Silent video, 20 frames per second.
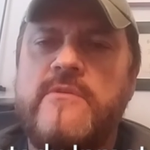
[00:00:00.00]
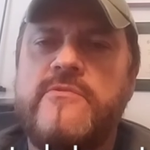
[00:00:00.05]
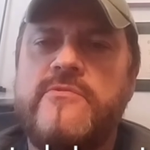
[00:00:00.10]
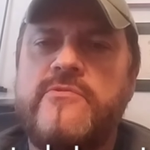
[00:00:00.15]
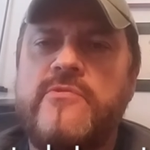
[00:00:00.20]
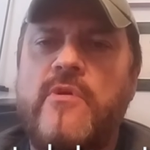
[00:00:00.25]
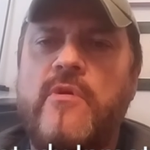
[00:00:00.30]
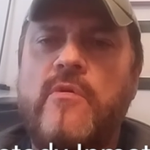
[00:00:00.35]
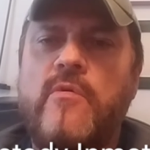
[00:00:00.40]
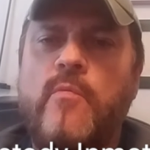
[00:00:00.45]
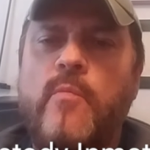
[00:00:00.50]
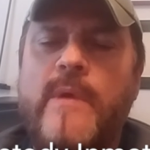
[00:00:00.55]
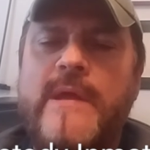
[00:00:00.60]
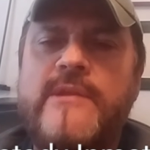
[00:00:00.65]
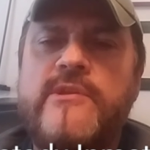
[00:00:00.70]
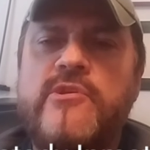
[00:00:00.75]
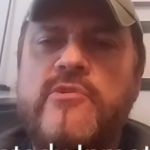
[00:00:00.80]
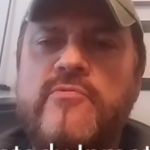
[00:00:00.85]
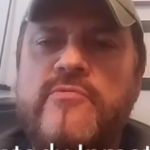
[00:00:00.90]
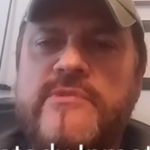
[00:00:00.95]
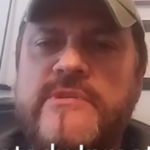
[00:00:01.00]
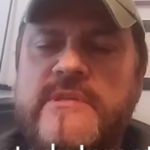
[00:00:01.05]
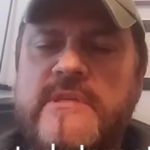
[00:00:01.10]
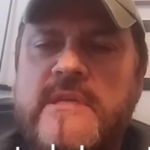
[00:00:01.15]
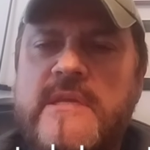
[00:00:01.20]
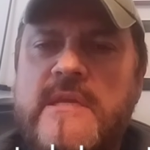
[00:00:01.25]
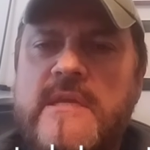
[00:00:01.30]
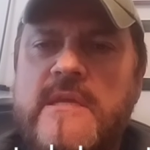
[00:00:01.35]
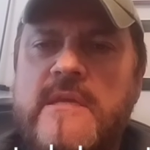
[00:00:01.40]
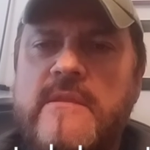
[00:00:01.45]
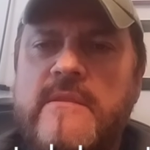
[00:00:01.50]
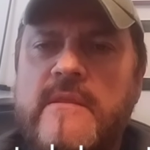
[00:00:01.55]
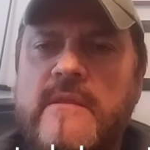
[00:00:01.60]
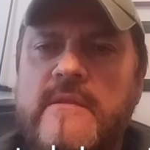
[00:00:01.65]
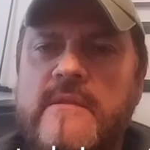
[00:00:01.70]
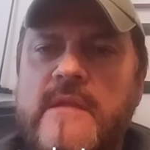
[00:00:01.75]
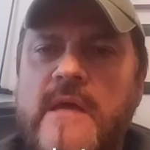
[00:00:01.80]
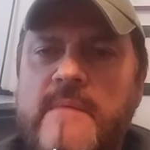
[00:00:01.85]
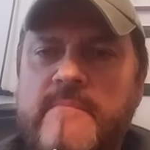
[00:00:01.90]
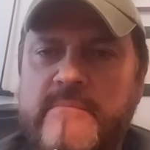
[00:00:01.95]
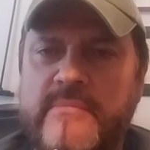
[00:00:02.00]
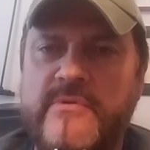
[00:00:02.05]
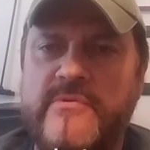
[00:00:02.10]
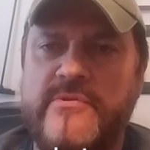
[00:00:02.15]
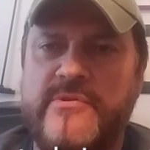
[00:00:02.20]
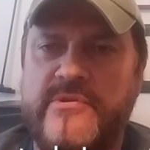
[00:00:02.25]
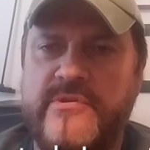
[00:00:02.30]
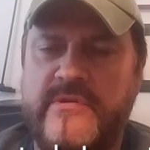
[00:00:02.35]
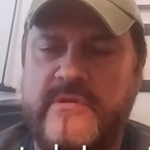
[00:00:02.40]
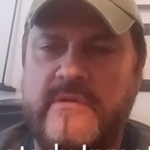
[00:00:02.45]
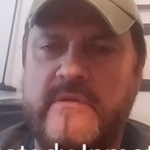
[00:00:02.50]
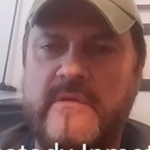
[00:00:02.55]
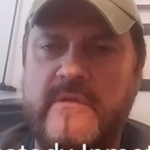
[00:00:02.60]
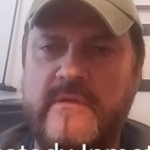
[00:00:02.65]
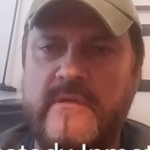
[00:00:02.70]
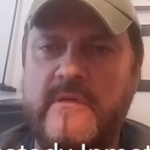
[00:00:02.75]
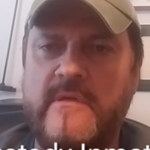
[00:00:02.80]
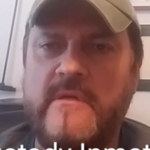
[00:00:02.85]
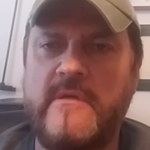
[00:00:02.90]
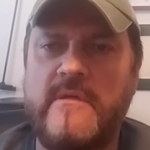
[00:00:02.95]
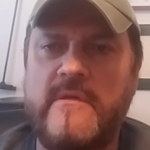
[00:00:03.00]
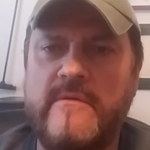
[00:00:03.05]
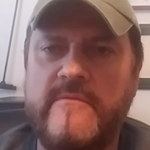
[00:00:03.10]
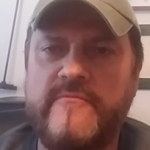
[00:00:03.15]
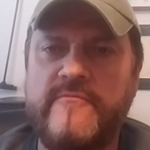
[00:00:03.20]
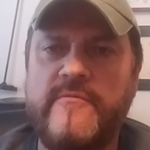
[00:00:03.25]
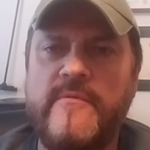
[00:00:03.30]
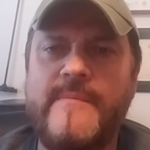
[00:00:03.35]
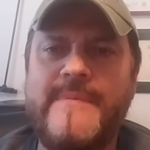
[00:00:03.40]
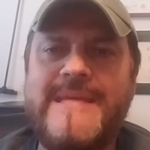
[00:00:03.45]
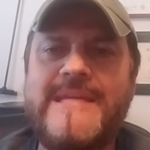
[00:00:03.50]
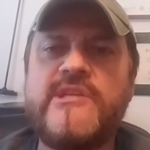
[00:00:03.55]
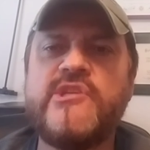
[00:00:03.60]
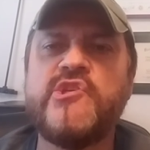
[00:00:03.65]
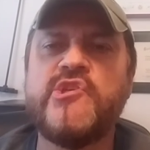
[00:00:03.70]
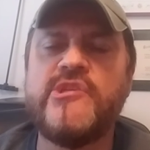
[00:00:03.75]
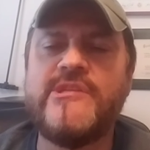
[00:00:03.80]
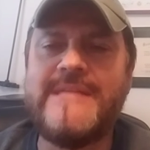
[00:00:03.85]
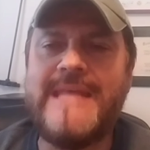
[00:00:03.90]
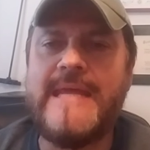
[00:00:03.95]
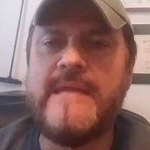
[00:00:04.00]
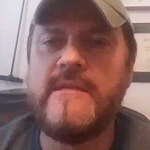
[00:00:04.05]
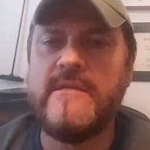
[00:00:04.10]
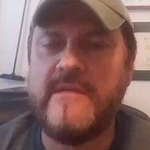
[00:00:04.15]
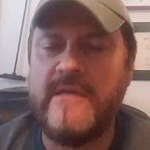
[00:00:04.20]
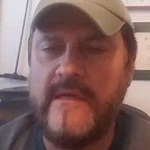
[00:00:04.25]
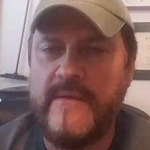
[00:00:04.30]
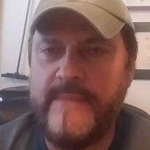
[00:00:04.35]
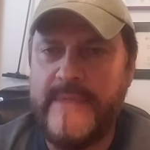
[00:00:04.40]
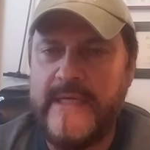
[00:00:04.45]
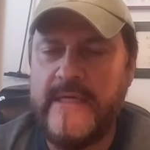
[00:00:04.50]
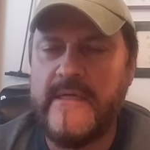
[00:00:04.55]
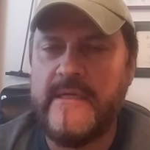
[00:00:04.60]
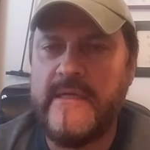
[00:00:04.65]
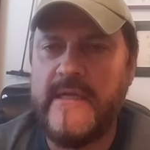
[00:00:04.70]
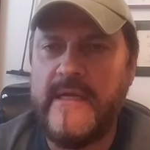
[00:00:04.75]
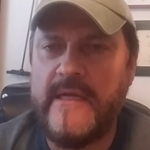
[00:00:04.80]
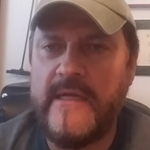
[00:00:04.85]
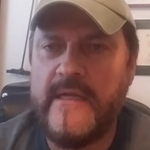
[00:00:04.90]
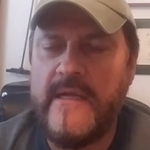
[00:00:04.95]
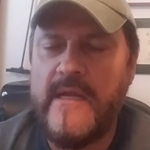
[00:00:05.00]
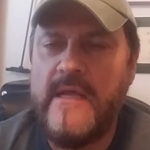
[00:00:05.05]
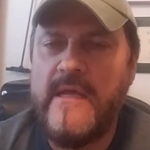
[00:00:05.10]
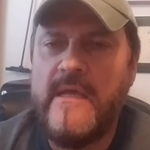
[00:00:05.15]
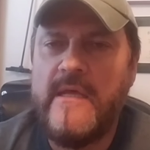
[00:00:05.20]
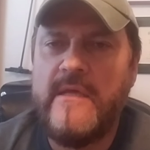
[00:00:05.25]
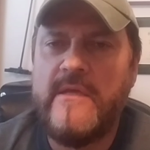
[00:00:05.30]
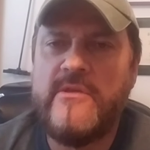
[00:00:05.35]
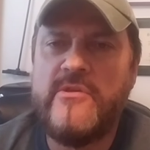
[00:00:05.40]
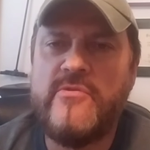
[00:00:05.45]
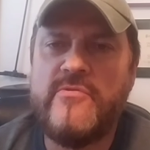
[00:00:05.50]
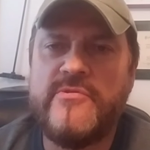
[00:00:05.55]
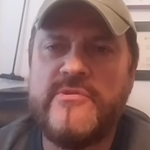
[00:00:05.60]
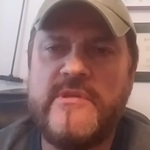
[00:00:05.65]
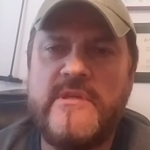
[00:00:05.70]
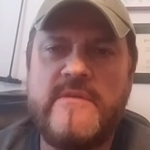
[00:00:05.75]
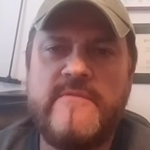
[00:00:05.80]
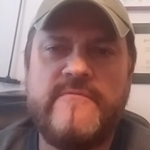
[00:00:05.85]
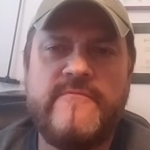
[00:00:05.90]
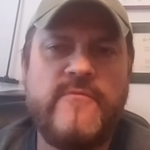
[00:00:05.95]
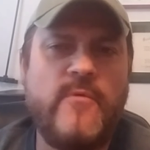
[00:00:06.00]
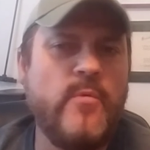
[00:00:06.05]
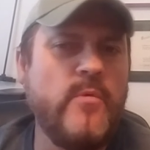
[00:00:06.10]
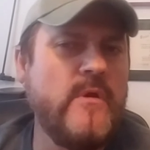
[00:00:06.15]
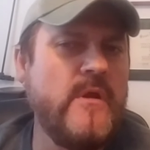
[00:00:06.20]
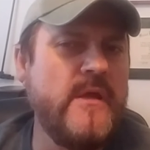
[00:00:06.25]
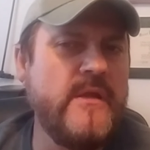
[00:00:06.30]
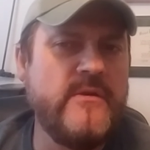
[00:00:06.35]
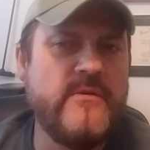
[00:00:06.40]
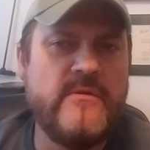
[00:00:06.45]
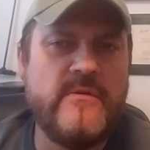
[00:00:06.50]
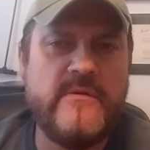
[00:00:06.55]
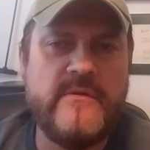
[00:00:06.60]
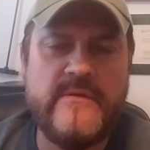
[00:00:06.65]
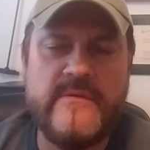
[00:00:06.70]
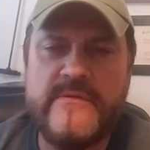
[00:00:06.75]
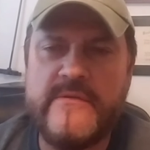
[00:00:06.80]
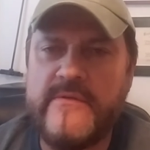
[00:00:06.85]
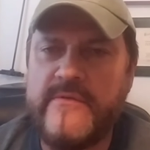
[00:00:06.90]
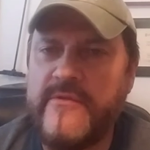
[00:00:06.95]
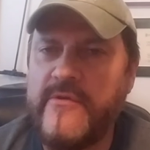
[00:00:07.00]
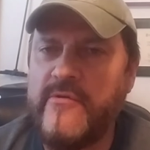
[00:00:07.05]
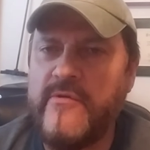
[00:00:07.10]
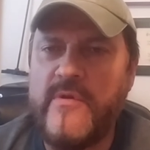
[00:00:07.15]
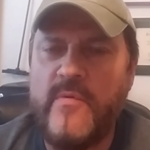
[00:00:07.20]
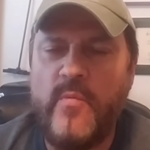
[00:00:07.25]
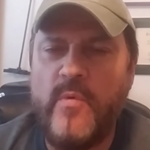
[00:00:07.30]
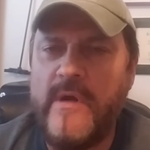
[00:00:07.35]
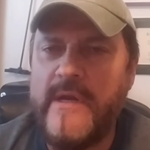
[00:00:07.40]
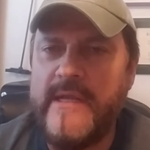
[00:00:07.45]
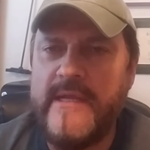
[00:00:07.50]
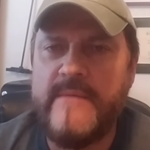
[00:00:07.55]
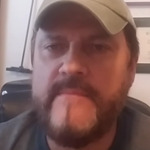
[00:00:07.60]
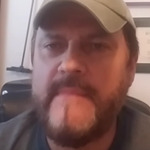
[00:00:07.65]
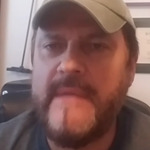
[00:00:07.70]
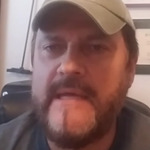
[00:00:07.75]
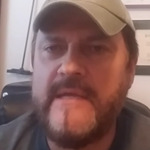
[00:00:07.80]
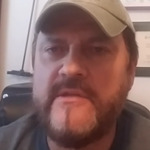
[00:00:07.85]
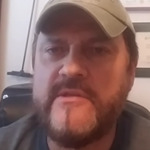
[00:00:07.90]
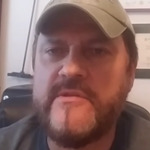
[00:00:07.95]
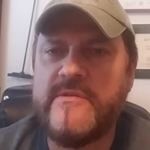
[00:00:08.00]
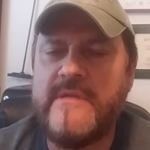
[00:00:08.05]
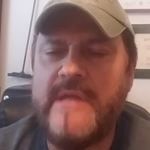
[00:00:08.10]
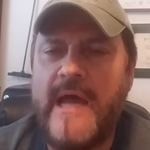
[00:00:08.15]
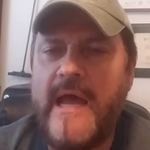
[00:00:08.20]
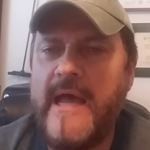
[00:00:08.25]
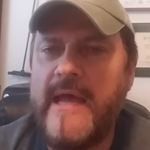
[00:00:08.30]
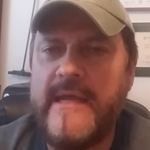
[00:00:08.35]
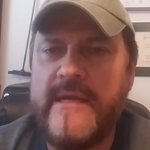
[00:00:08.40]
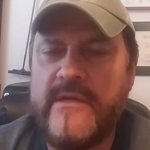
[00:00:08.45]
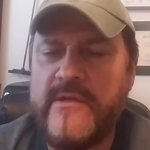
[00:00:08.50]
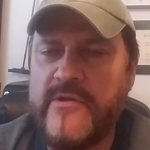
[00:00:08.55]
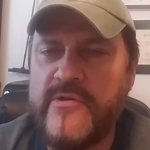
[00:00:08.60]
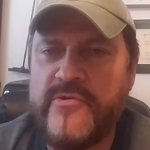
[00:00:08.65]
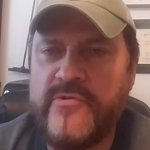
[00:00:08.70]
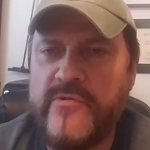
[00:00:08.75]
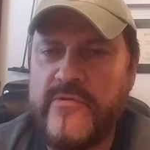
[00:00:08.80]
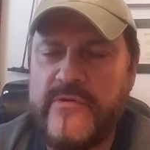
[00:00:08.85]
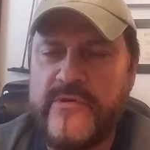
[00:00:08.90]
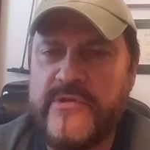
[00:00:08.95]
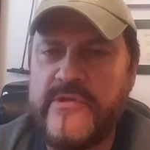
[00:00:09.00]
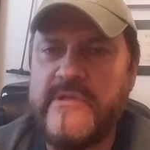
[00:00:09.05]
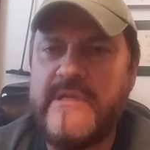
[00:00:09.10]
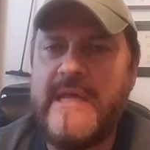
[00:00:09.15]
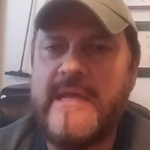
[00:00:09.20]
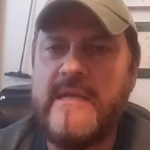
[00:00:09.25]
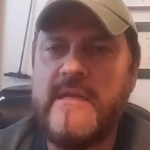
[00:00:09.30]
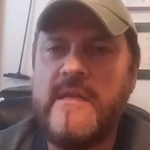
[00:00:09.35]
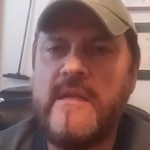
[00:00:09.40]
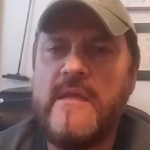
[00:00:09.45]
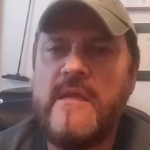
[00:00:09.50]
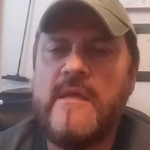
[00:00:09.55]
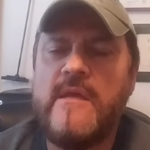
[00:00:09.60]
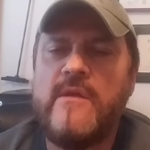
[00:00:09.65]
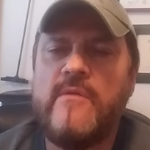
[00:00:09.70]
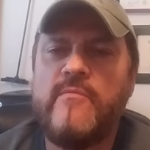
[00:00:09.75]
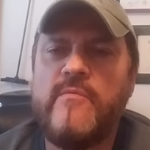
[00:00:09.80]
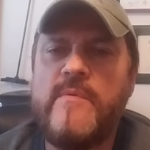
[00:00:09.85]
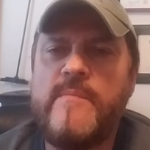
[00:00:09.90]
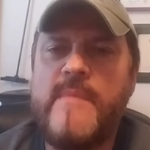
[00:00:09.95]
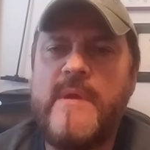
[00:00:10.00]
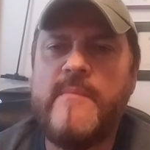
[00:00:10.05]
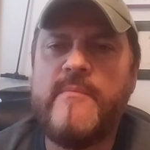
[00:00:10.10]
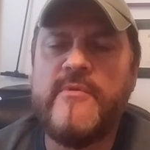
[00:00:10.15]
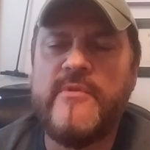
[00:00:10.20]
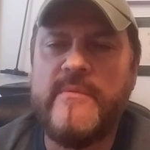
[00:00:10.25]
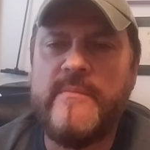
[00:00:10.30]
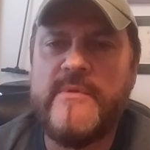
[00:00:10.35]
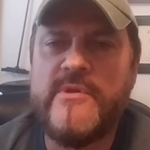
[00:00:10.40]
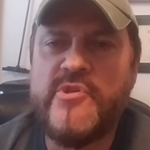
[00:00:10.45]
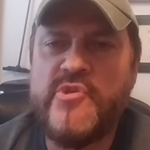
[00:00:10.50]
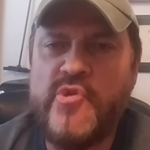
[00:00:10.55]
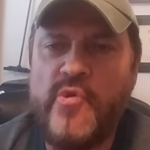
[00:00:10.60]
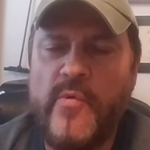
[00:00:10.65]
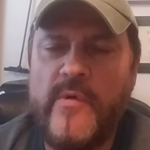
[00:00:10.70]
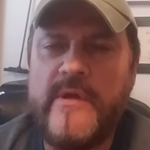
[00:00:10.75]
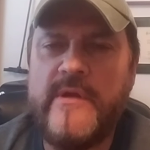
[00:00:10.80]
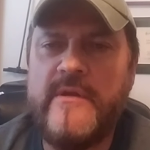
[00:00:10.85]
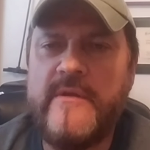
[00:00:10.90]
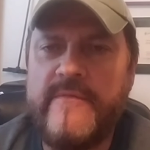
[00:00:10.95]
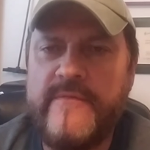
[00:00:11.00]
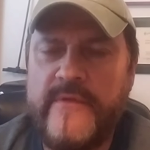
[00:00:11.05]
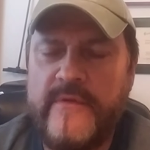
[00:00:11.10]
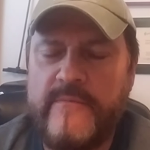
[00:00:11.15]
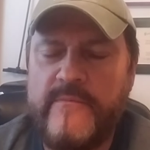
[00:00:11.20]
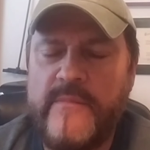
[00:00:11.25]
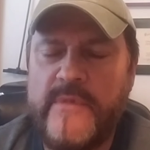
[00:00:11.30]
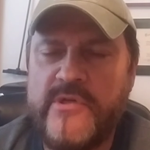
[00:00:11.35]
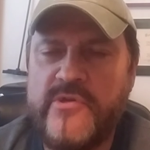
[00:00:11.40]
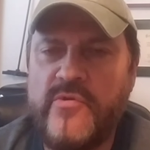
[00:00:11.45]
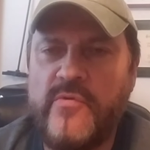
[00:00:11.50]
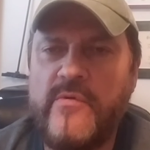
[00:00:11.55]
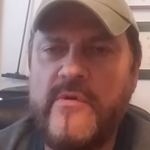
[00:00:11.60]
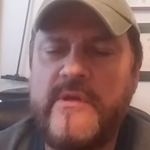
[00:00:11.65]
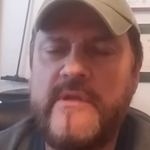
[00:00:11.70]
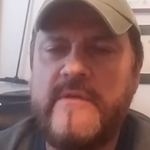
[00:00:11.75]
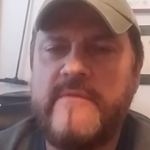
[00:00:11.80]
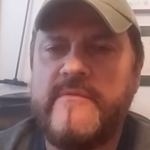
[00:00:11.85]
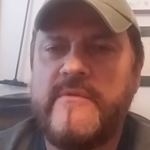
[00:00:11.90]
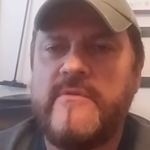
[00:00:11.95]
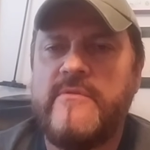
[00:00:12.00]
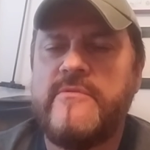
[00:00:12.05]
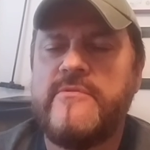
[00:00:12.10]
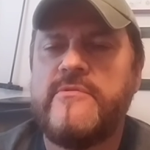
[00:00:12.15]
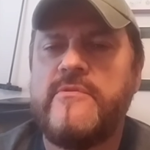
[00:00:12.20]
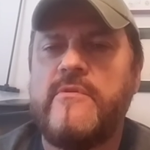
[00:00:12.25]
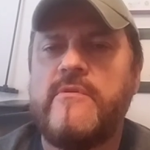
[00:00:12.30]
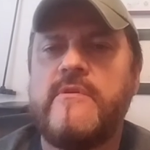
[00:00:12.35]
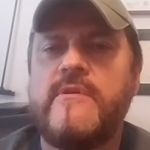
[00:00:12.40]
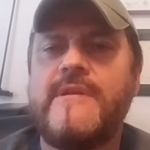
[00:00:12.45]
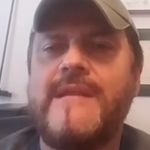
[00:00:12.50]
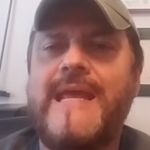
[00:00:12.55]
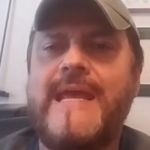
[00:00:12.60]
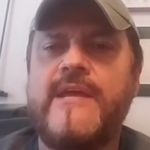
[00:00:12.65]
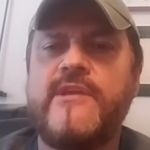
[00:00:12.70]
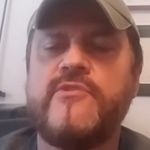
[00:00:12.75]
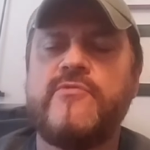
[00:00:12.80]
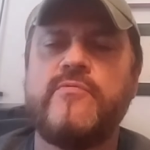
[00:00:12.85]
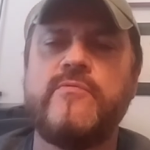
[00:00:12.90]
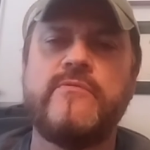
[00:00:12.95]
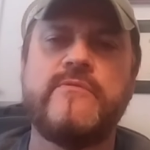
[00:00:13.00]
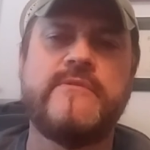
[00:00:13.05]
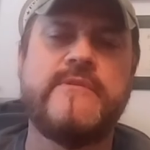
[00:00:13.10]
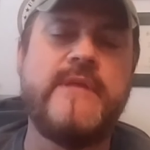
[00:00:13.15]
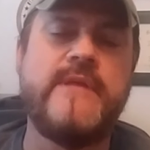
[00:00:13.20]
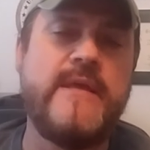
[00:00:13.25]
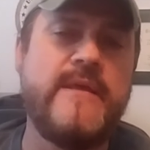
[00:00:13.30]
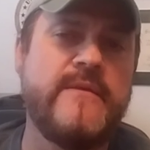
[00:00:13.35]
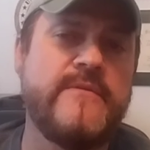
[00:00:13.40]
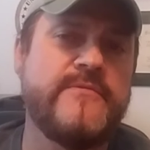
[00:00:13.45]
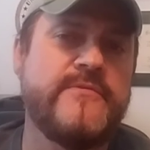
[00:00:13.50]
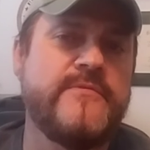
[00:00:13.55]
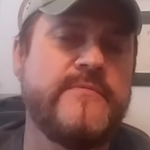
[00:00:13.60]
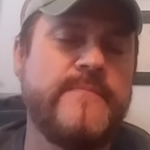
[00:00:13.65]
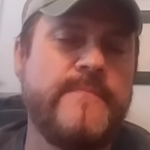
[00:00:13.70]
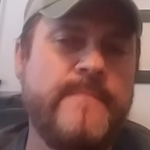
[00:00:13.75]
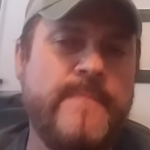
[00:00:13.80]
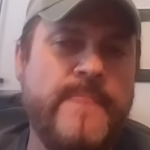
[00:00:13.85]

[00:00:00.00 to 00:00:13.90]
So when you see the numbers uh, from each state come in, and you see 431 inmates died in a certain state, remember the majority of the majority of those are natural deaths.